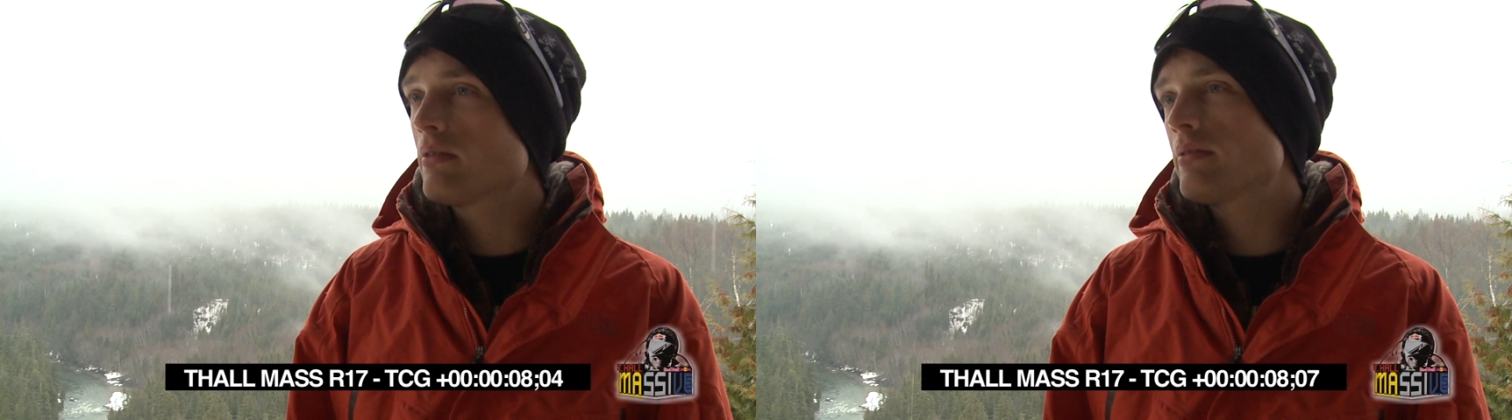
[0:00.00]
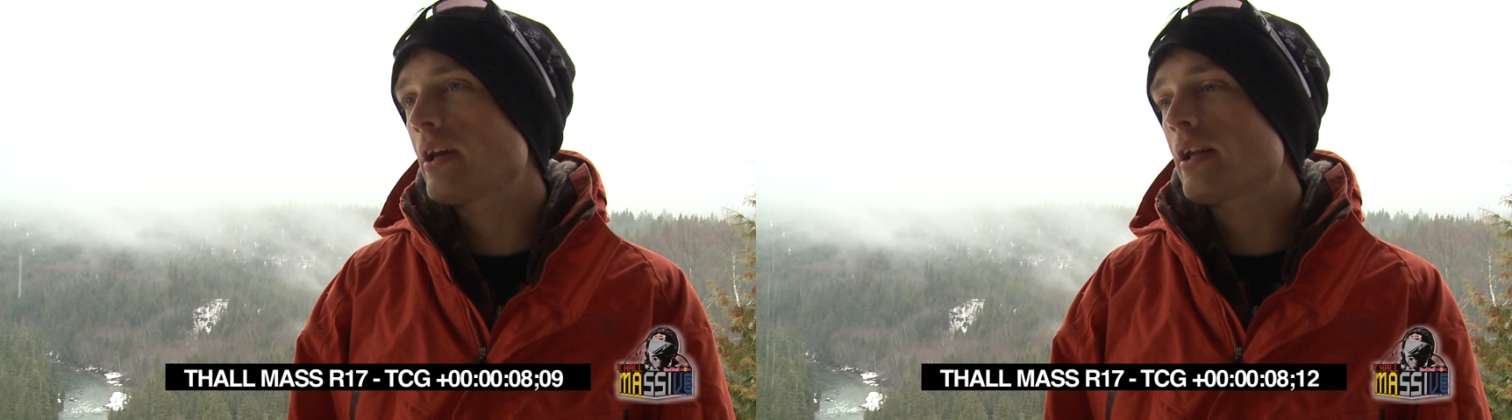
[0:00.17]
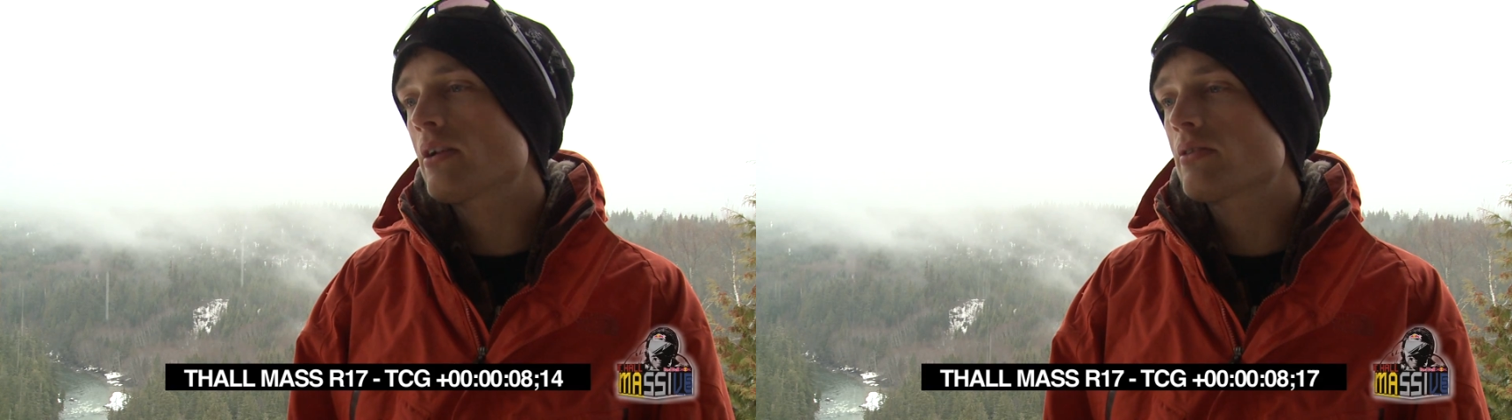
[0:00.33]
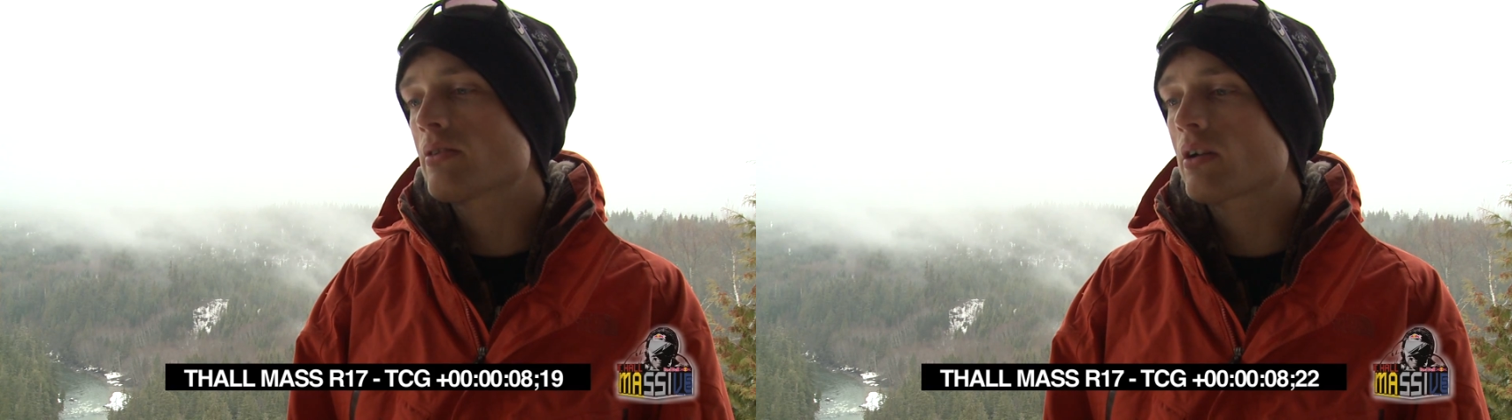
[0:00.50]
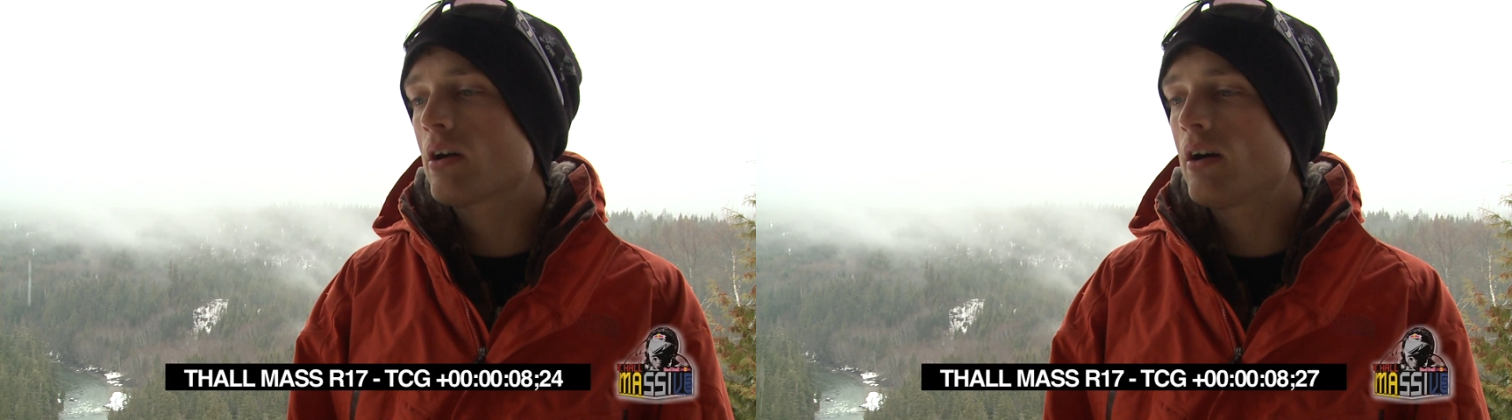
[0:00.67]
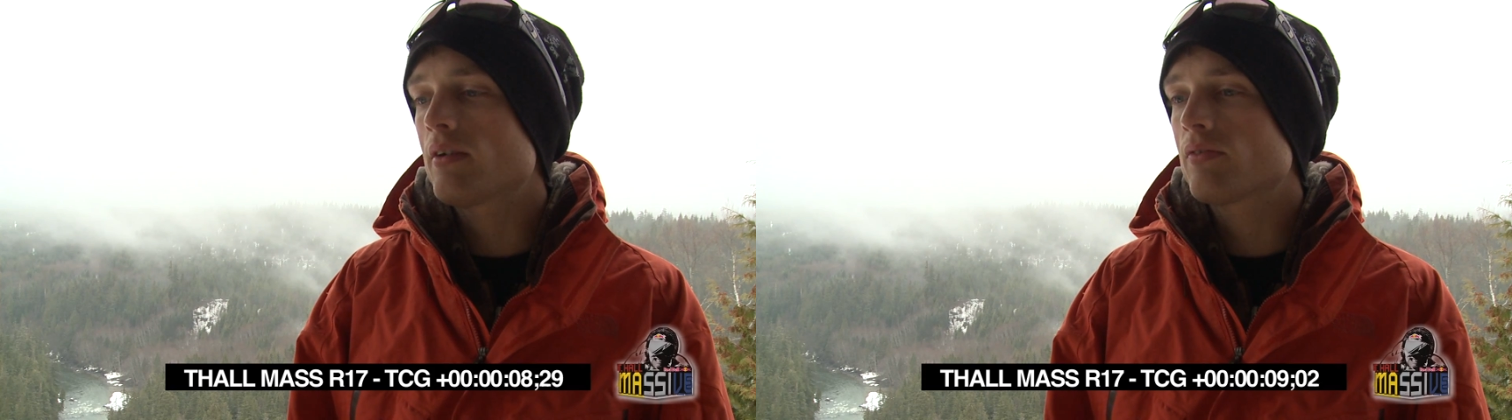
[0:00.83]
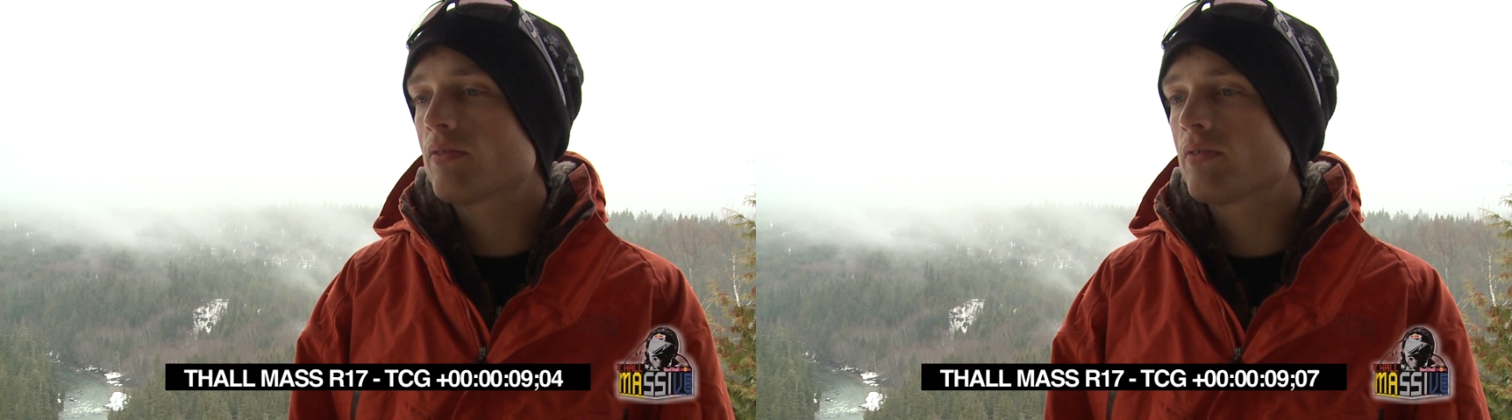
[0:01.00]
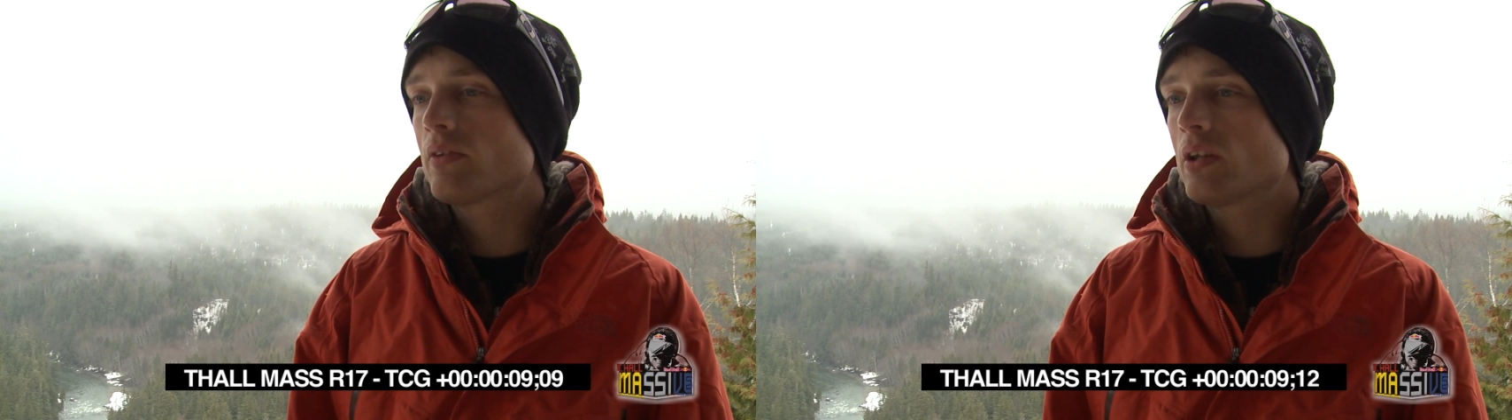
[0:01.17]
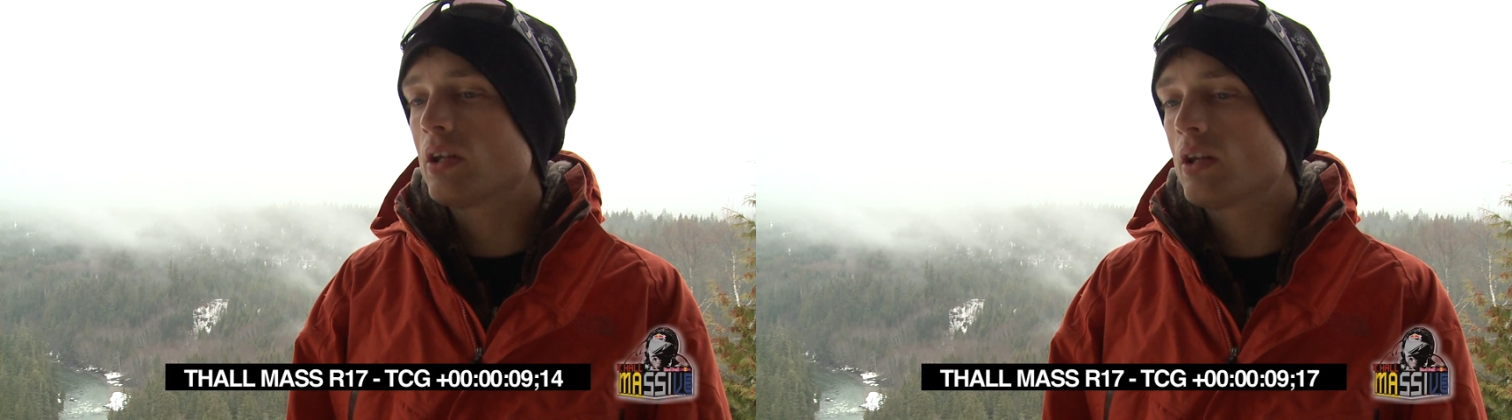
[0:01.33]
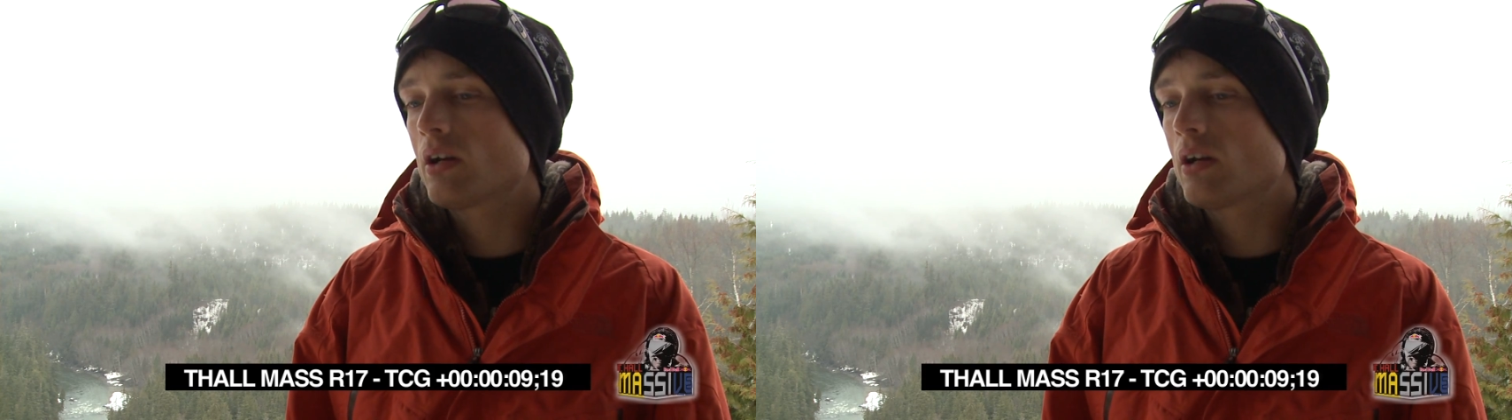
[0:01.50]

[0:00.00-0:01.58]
Tanner took off in